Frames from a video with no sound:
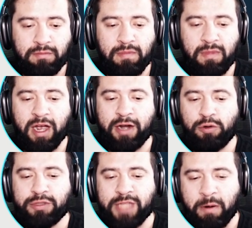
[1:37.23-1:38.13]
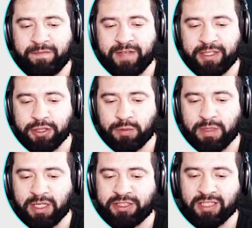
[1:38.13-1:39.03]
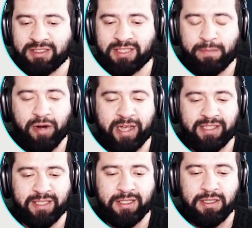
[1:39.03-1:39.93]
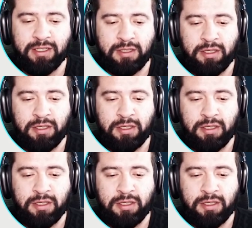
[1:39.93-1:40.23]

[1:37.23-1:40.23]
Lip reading: New tower features with adjusted pricing,